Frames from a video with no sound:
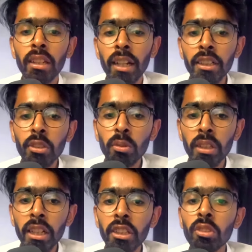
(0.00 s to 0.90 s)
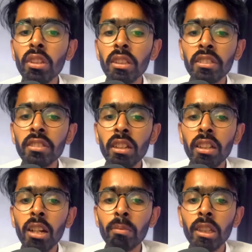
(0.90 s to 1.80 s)
Ready to take your
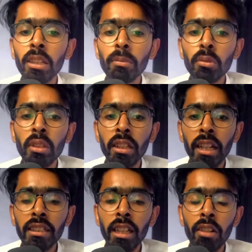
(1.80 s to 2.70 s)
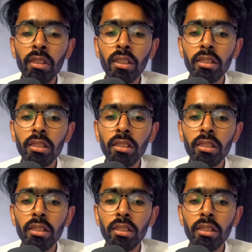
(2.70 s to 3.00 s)
Instagram game to the next level?